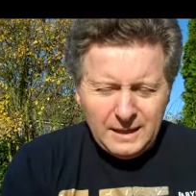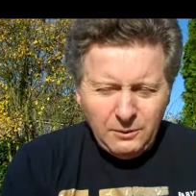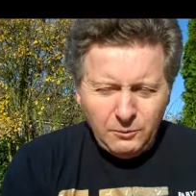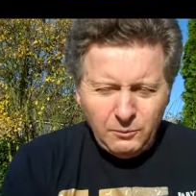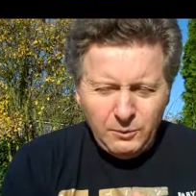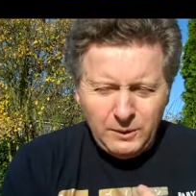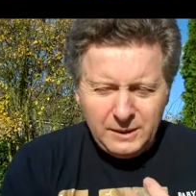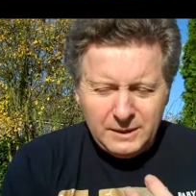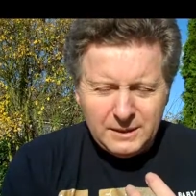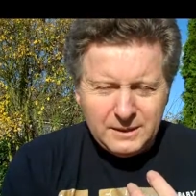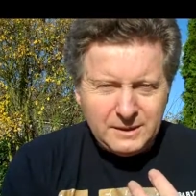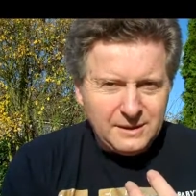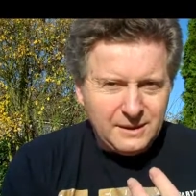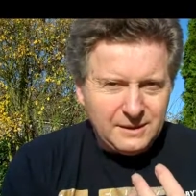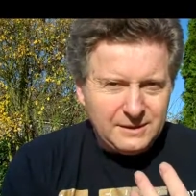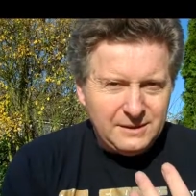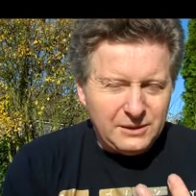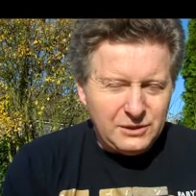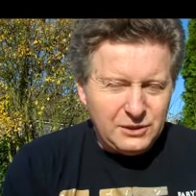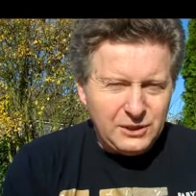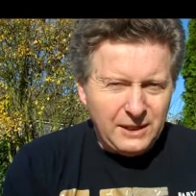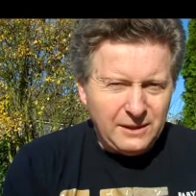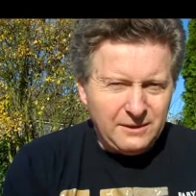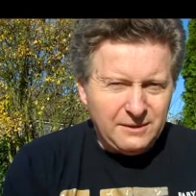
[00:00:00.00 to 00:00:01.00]
we start to
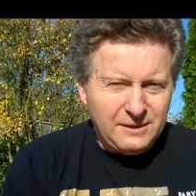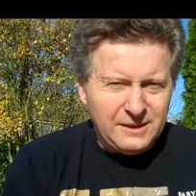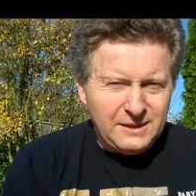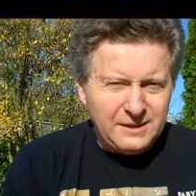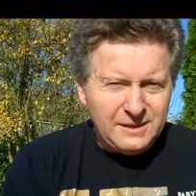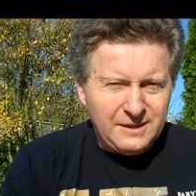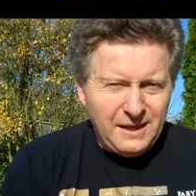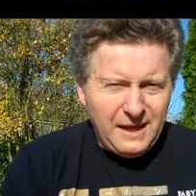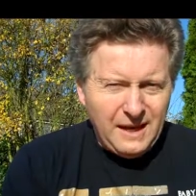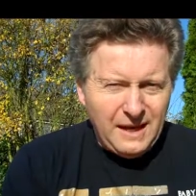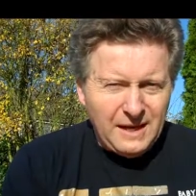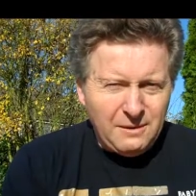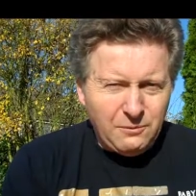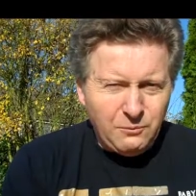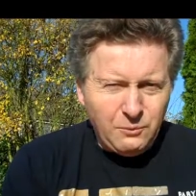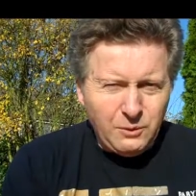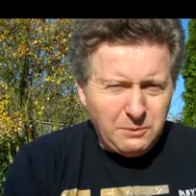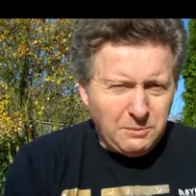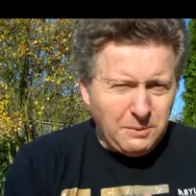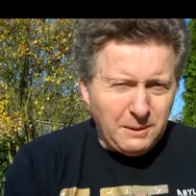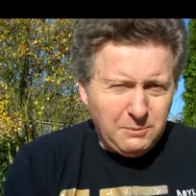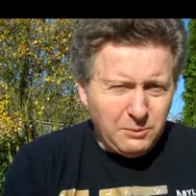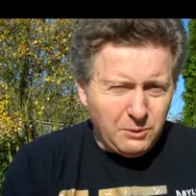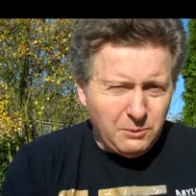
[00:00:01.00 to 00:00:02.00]
share it
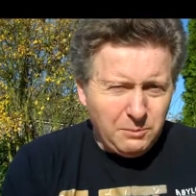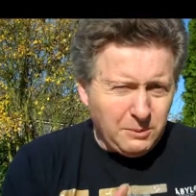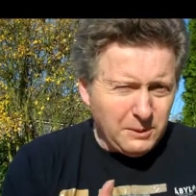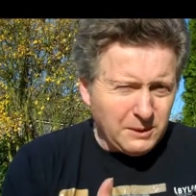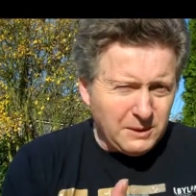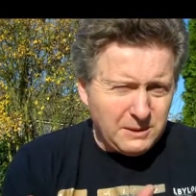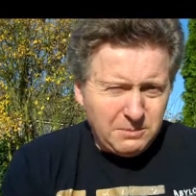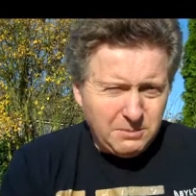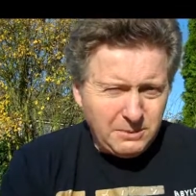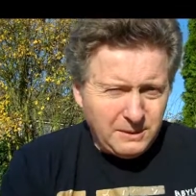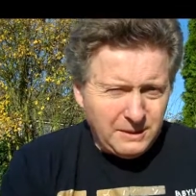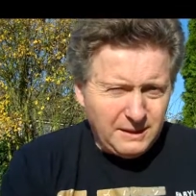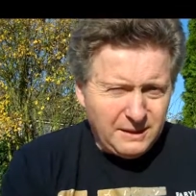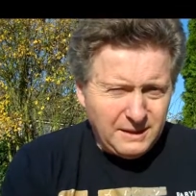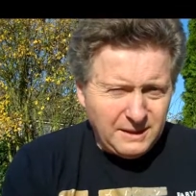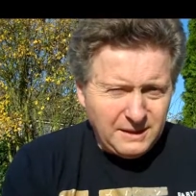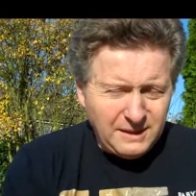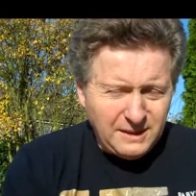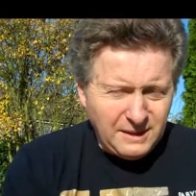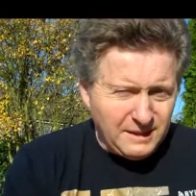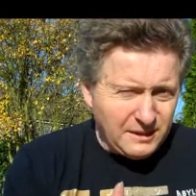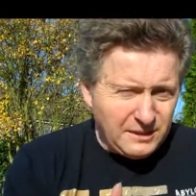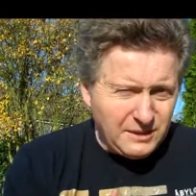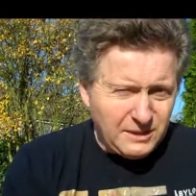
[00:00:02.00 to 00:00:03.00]
with people, possibly in
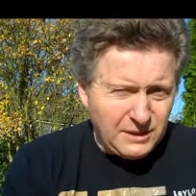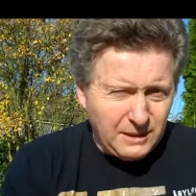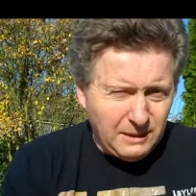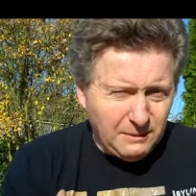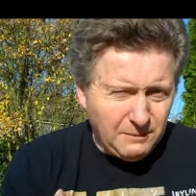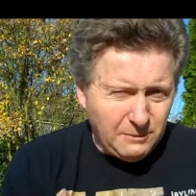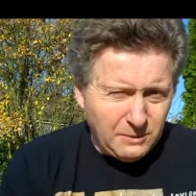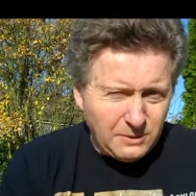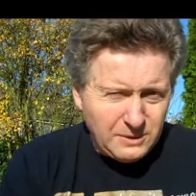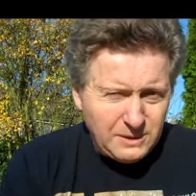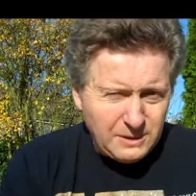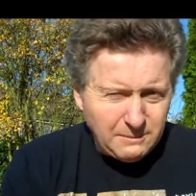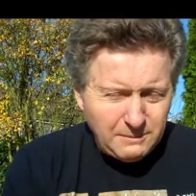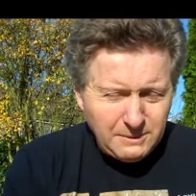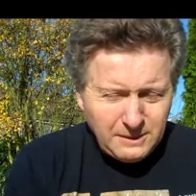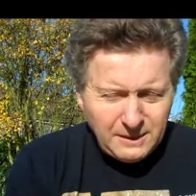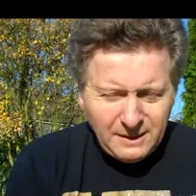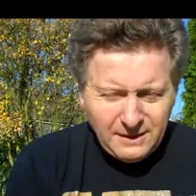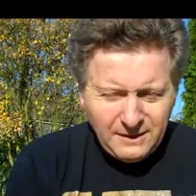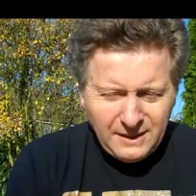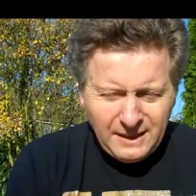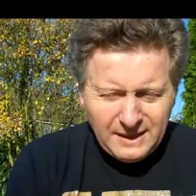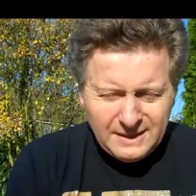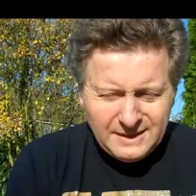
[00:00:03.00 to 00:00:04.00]
a sermon or something
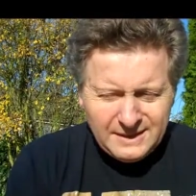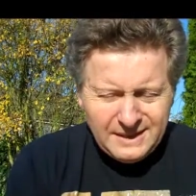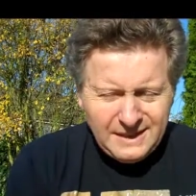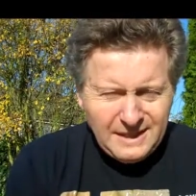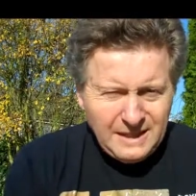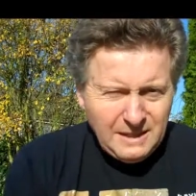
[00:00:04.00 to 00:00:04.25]
like that,